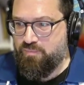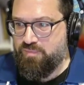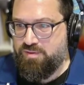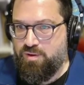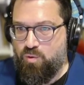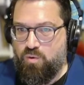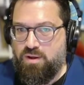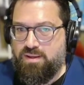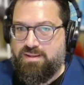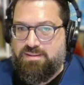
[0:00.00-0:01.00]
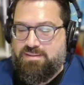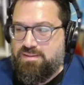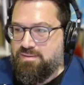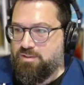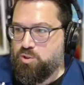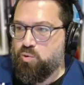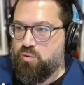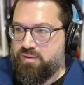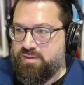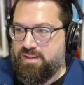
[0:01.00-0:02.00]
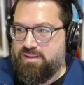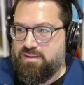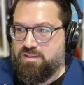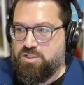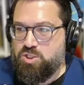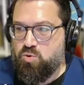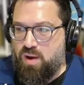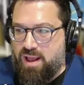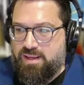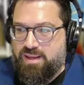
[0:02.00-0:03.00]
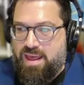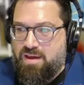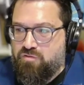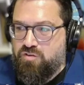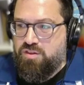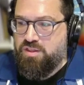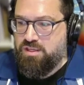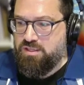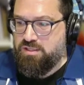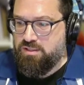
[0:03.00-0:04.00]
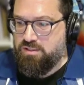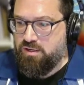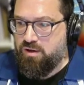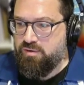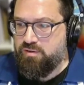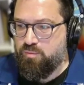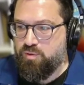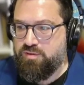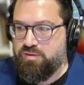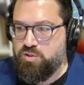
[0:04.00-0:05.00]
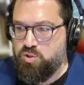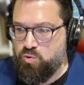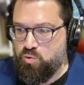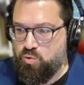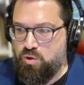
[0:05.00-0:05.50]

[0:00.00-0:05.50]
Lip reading: So these are tools that track everything that customers do,